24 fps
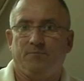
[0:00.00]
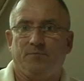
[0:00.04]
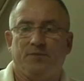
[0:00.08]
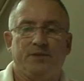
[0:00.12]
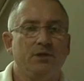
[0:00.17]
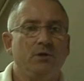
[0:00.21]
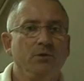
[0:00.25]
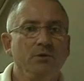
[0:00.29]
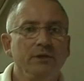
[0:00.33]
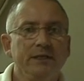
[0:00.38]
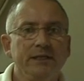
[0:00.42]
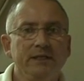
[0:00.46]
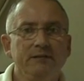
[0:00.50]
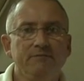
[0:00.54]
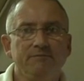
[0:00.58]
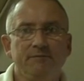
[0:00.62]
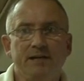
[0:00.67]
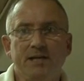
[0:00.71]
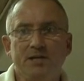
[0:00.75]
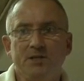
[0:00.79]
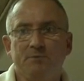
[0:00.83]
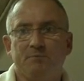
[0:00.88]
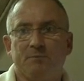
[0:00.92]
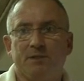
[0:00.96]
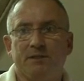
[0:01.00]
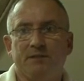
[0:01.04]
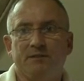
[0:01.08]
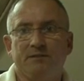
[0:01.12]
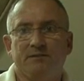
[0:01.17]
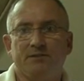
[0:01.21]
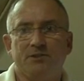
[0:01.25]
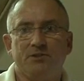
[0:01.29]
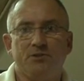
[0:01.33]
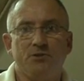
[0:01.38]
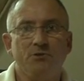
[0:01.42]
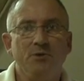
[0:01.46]
The only
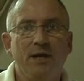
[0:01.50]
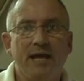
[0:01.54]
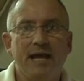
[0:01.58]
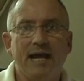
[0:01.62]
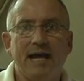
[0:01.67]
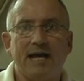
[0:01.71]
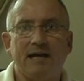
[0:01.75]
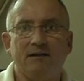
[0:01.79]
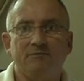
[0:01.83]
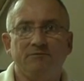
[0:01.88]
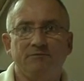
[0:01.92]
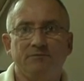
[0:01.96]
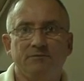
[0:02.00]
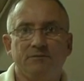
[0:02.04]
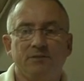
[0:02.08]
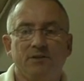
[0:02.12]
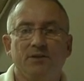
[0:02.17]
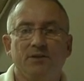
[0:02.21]
investment that you have